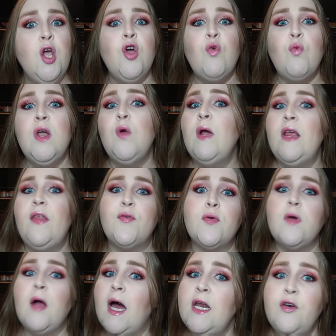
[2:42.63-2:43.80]
We went through
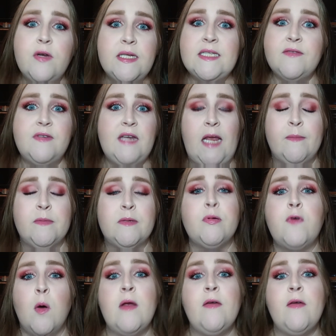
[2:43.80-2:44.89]
hundreds of names before we